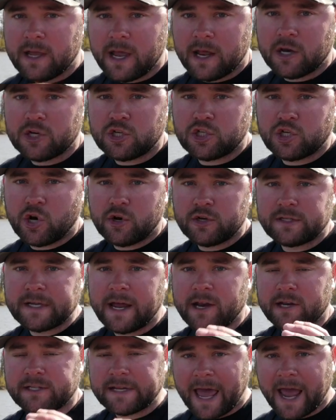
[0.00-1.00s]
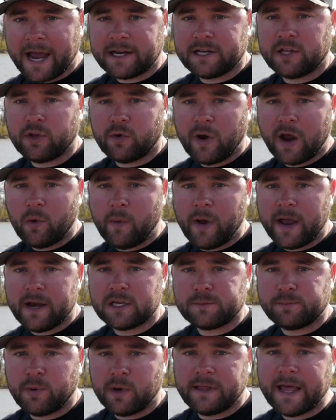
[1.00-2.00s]
It ensures that it's acting the right way and
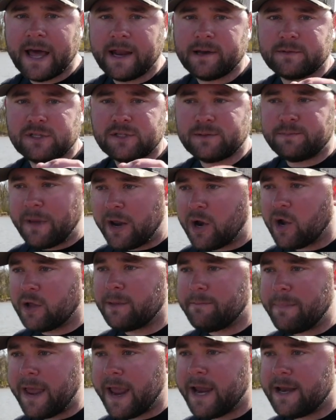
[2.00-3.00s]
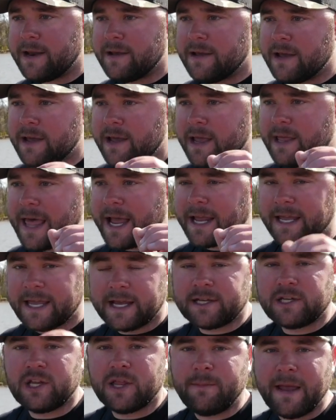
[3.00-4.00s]
it's putting that spin on the bait and that
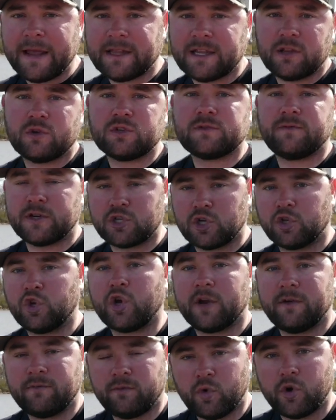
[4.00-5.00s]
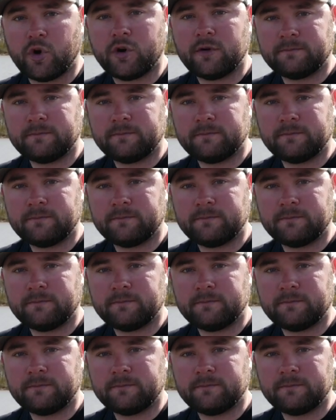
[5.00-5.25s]
kick to the bait that those fish are looking for.